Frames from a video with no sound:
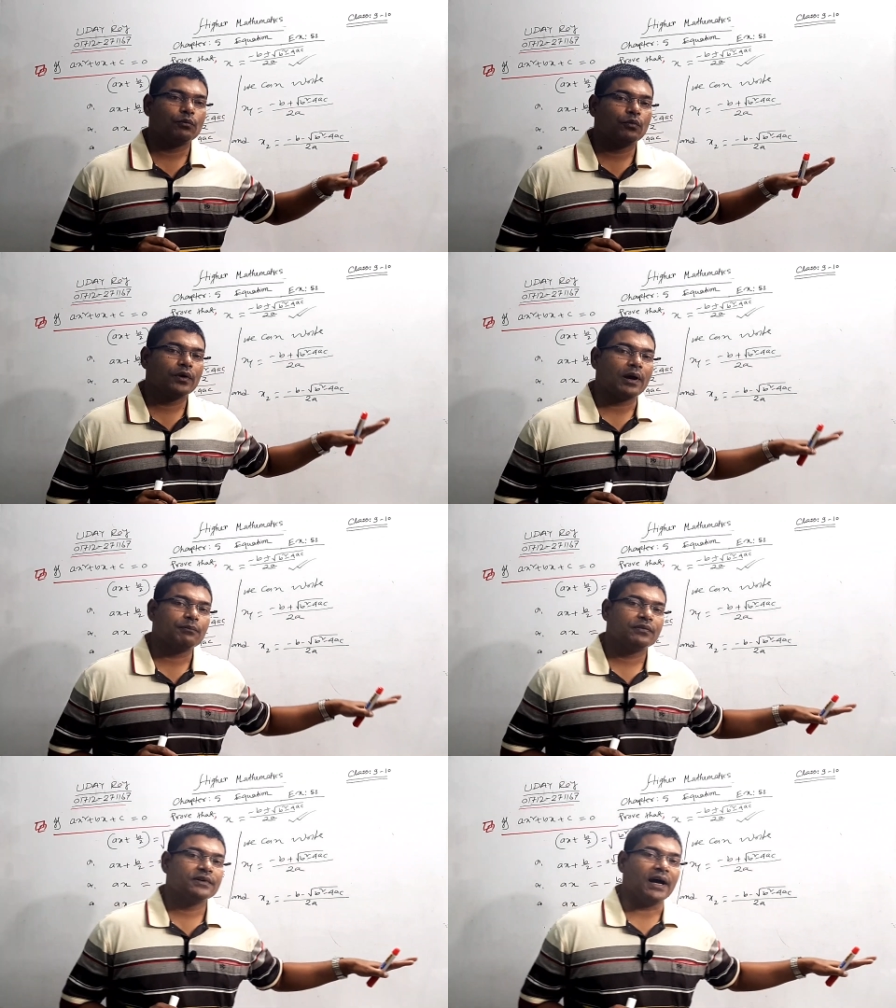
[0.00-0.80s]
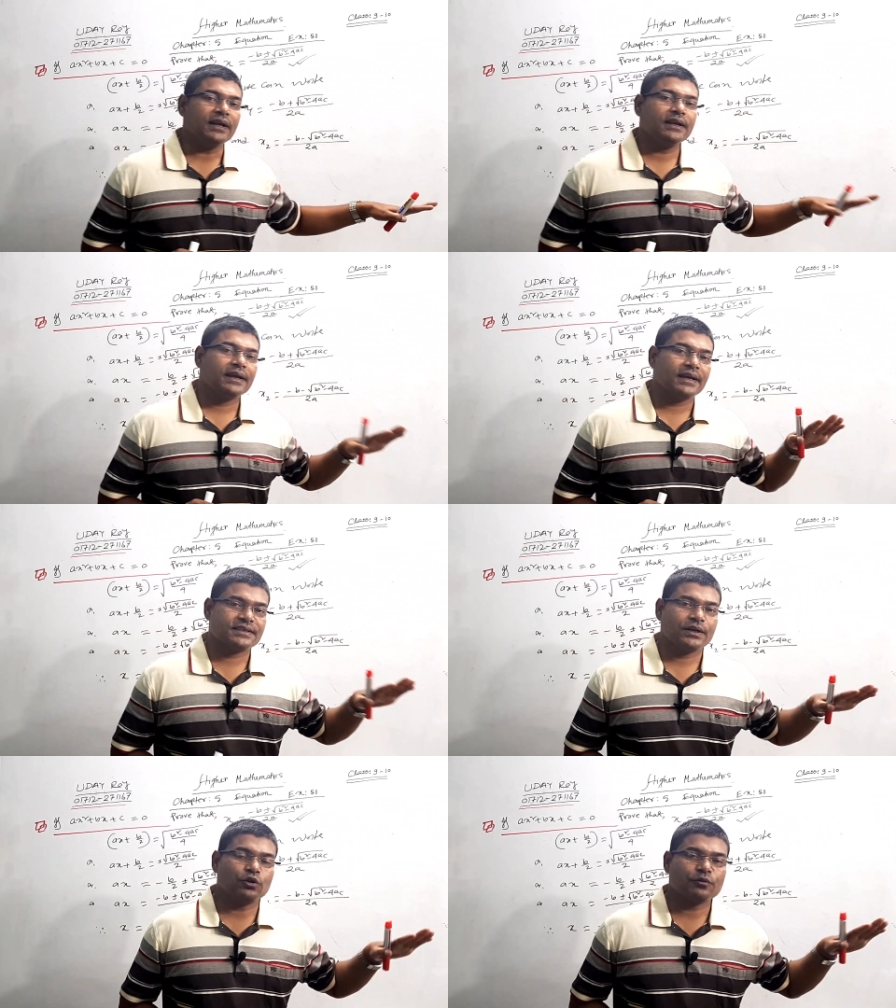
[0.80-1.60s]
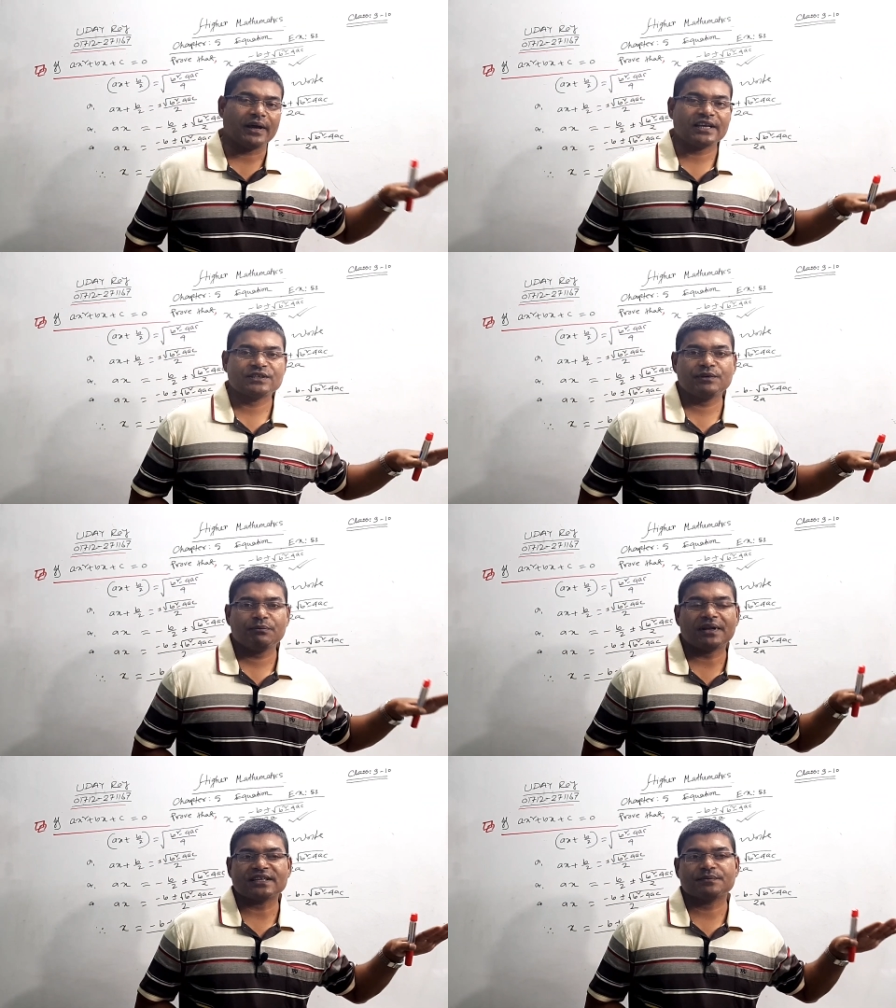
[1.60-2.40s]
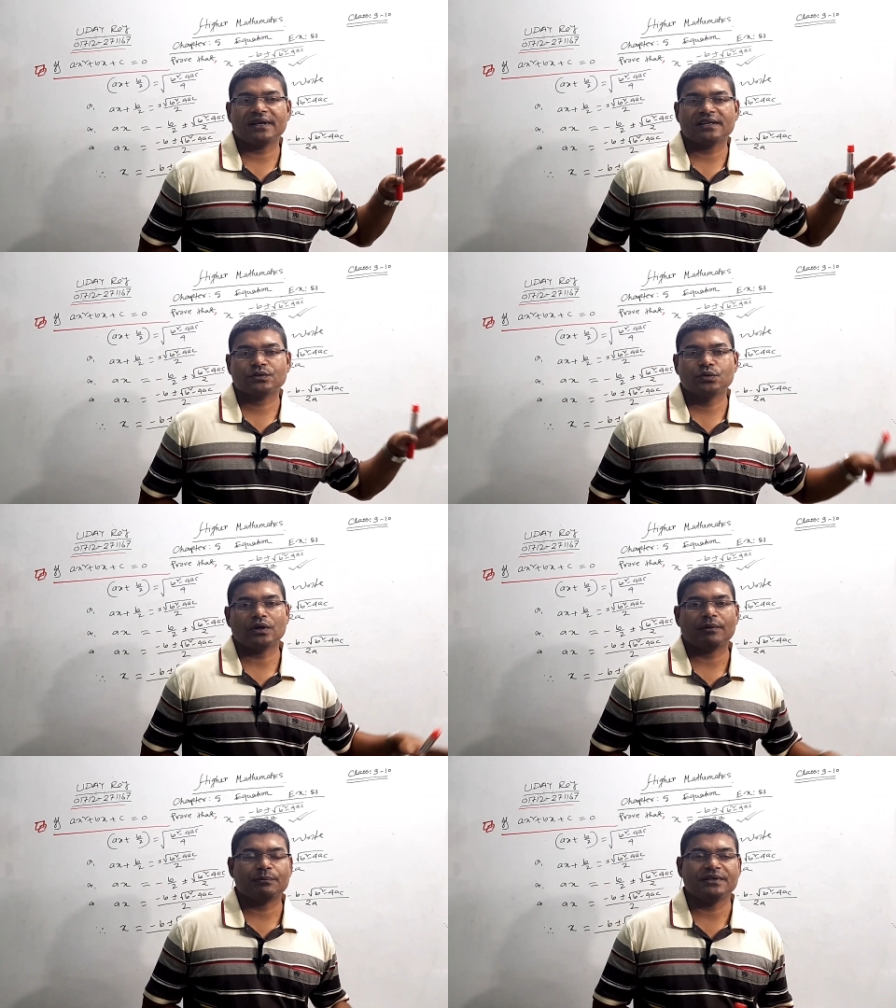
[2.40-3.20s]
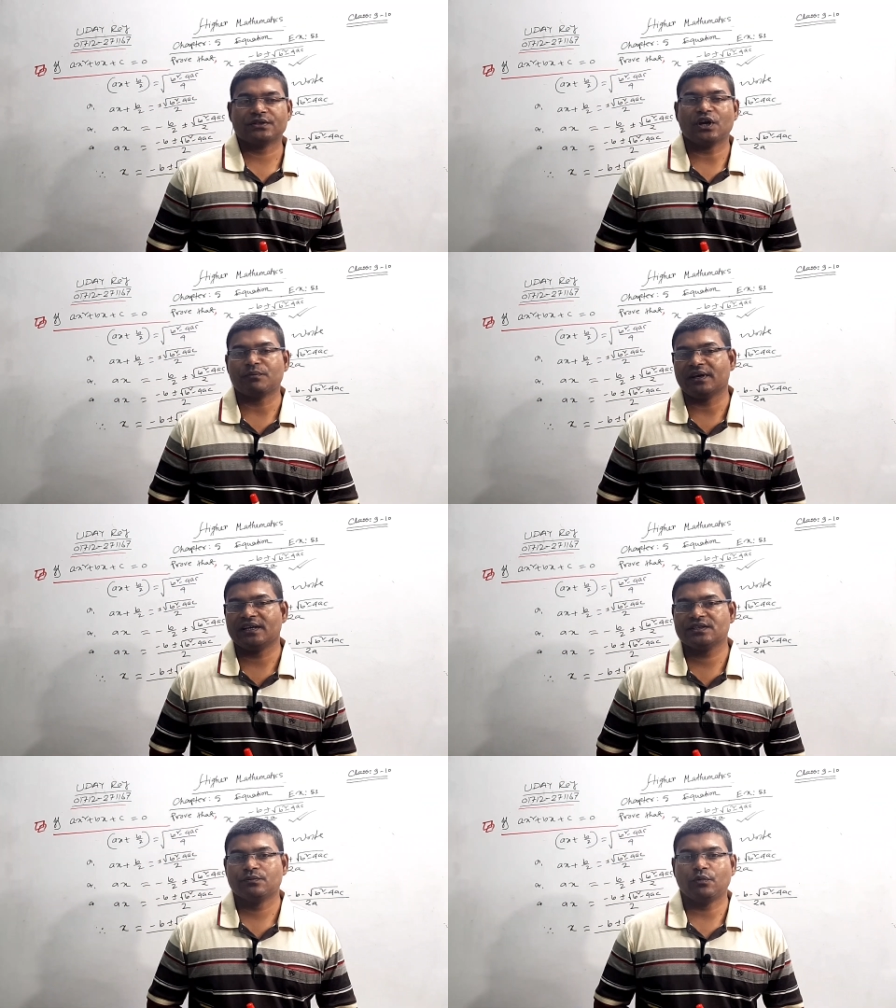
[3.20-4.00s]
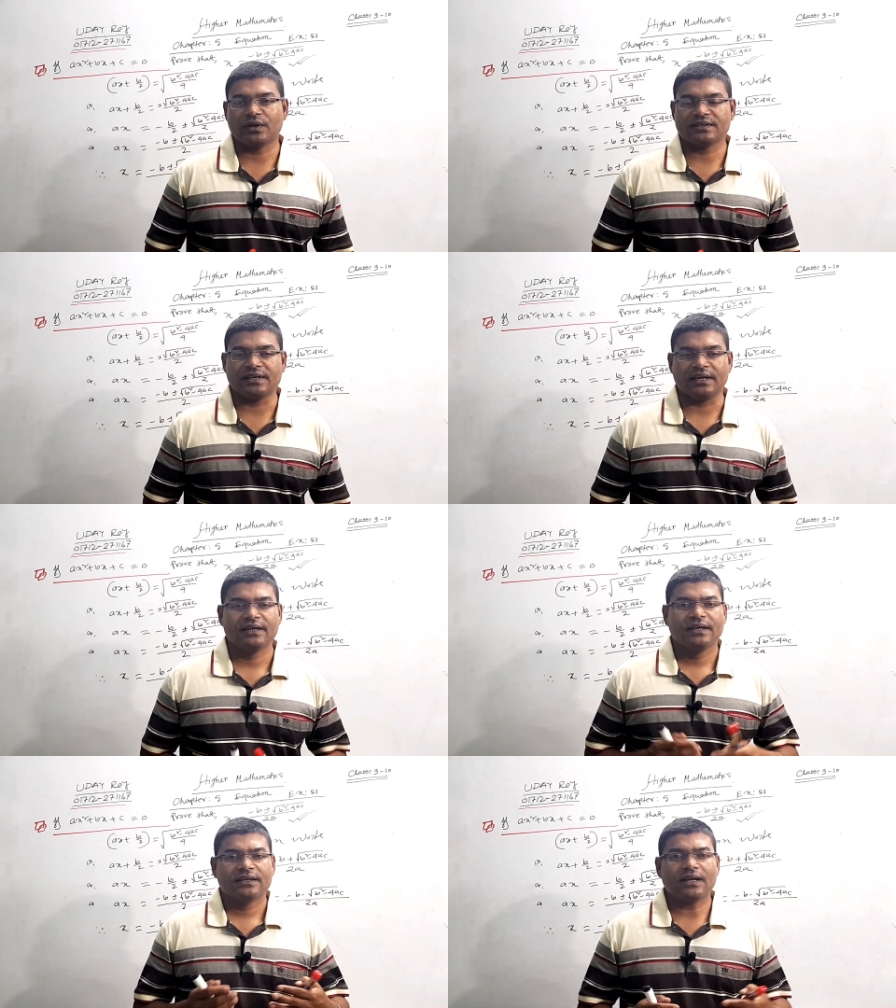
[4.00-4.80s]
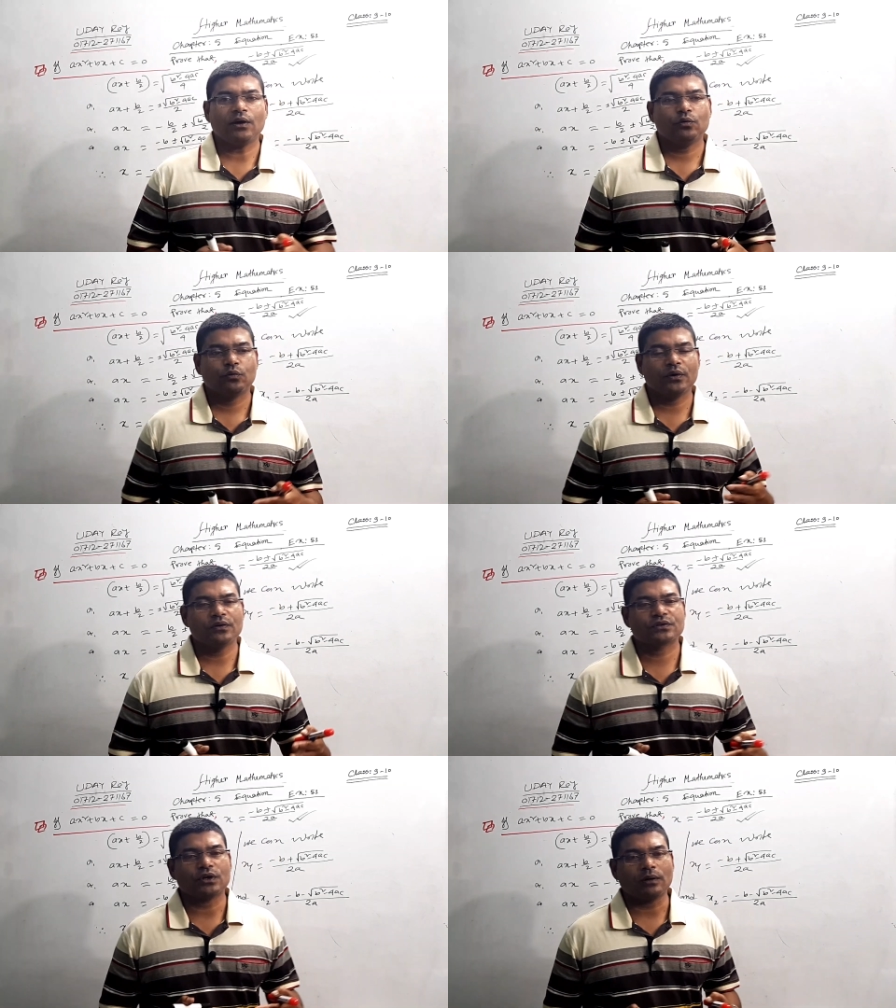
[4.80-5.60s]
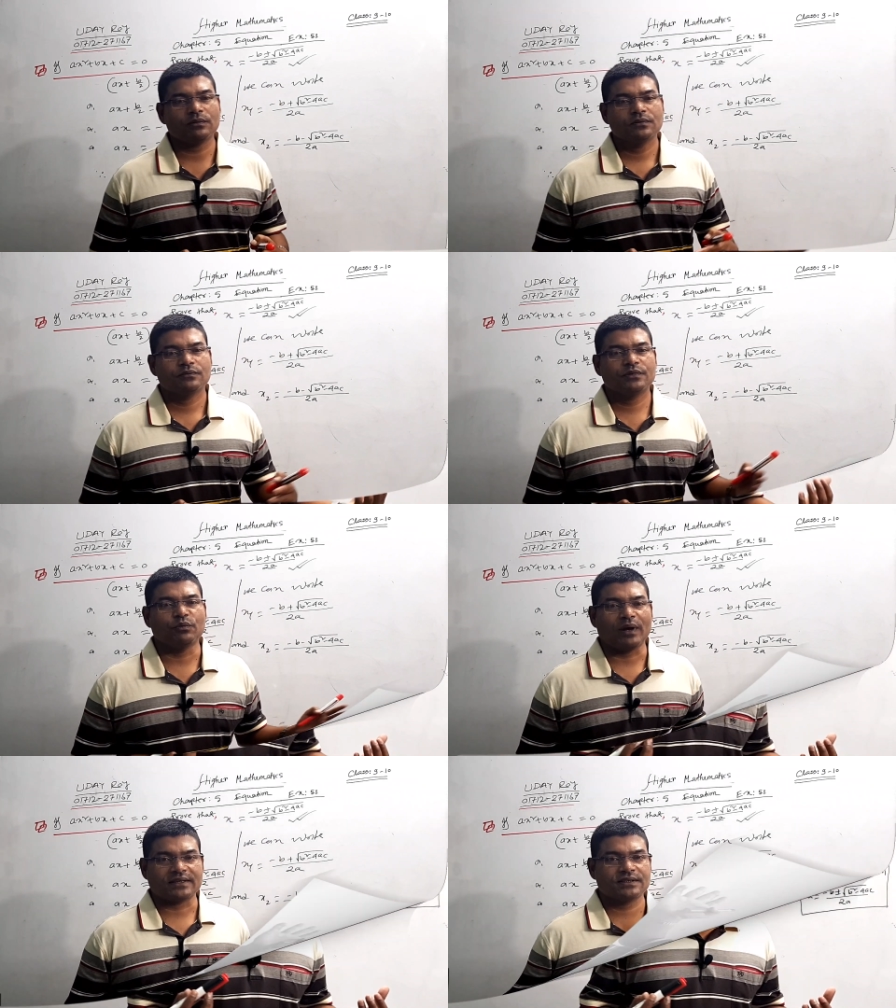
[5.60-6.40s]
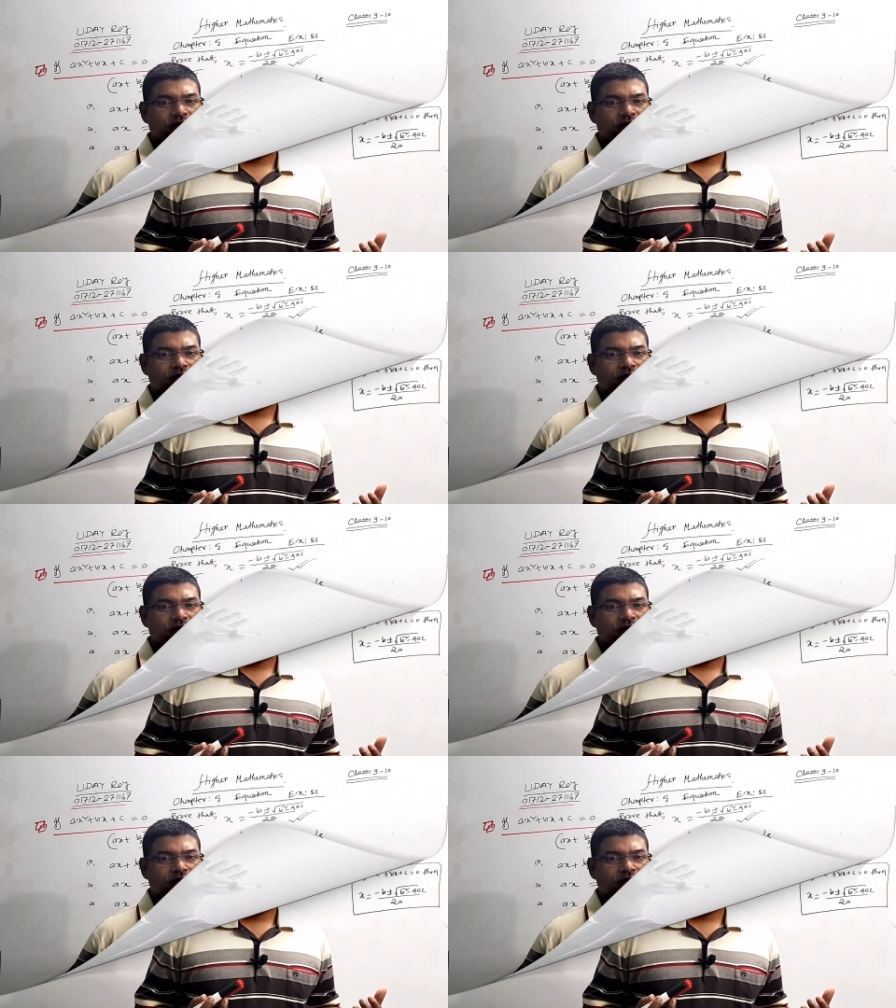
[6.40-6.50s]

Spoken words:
we have done. X equal to minus b plus minus root over b square minus 4ac. Now we will solve few maths.